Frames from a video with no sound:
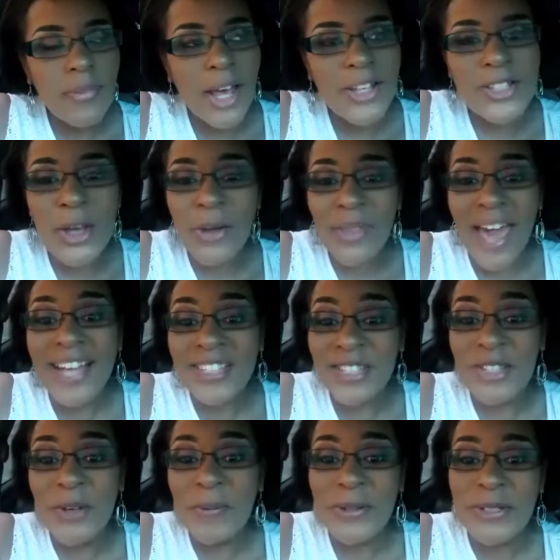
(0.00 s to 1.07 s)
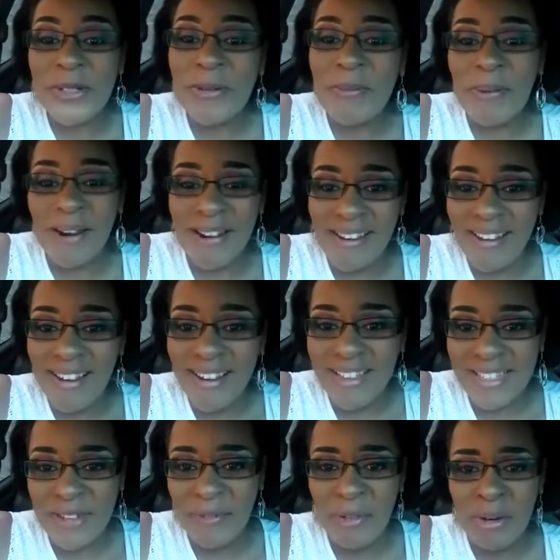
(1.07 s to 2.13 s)
So that's super duper
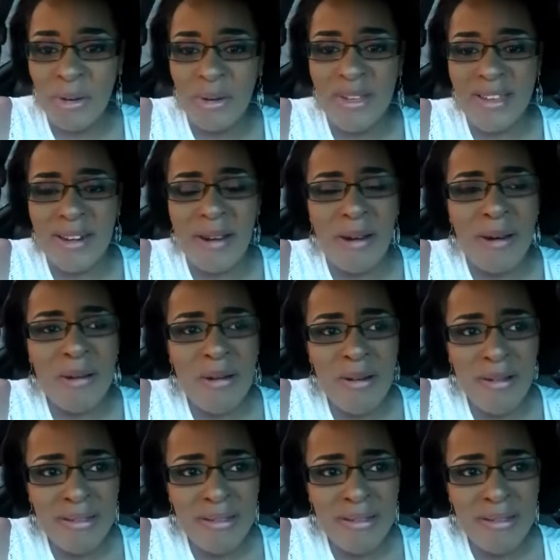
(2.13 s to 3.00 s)
difficult, you know?